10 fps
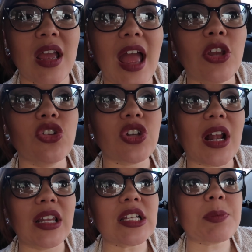And you should
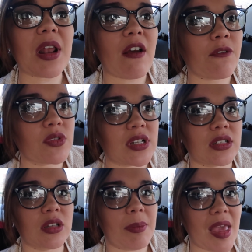at least put headphones
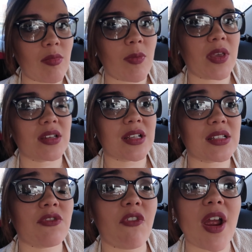on the baby because
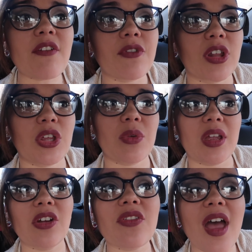that's frightful. You
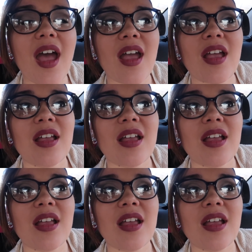hear that